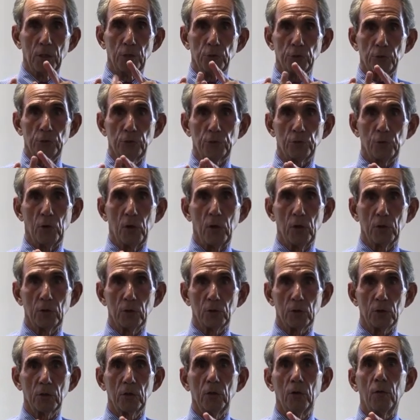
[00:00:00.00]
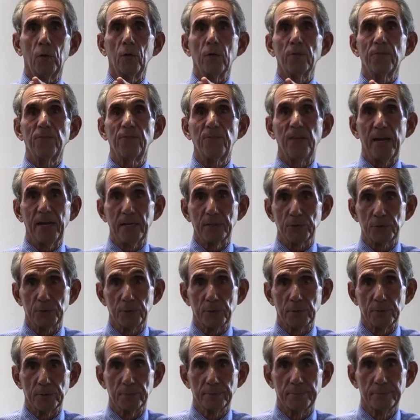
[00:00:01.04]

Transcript: stronger, or faster.